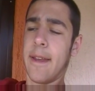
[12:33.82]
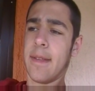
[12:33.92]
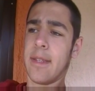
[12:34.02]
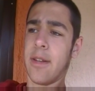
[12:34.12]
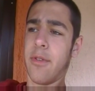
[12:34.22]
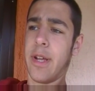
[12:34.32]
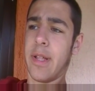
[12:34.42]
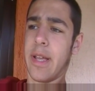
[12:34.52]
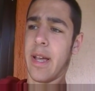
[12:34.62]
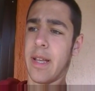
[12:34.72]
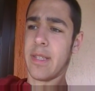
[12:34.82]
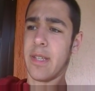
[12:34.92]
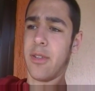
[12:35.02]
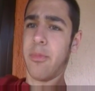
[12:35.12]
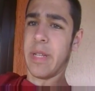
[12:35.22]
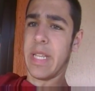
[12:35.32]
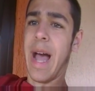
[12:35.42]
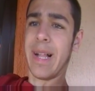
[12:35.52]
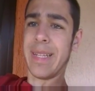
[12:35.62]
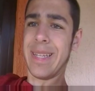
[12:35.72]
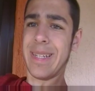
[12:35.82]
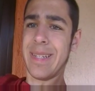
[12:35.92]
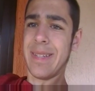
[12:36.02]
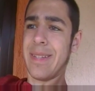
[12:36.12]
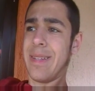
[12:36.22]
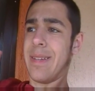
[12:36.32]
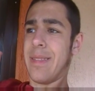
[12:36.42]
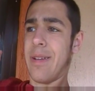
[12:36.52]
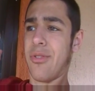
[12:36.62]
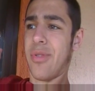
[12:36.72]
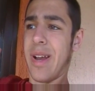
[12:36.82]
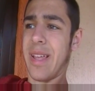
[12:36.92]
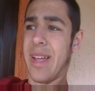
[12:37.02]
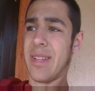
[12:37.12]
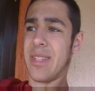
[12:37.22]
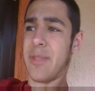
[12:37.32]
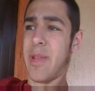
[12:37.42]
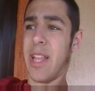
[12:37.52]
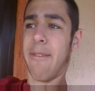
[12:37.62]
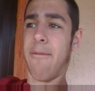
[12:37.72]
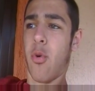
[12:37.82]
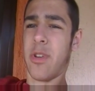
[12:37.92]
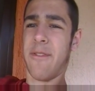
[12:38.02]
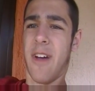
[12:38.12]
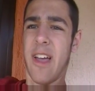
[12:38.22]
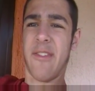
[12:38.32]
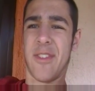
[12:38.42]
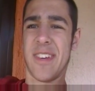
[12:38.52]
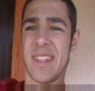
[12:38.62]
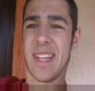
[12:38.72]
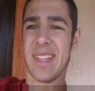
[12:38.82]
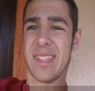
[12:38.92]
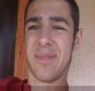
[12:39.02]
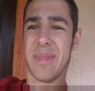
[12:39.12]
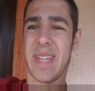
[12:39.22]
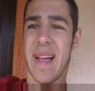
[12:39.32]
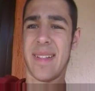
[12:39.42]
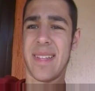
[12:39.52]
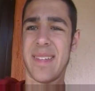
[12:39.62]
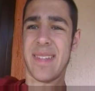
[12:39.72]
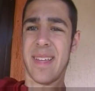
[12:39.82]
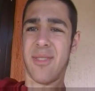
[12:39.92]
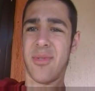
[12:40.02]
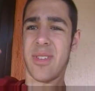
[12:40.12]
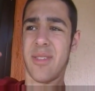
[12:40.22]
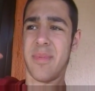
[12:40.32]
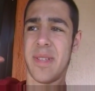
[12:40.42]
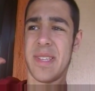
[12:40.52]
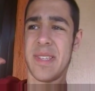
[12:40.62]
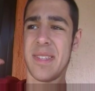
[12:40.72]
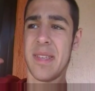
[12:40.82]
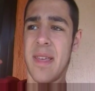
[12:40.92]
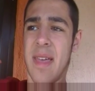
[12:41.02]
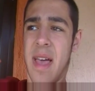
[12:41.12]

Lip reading: And considering like a single medallion, they were trying to get us to spend like $45 on like a little medallion at those other places.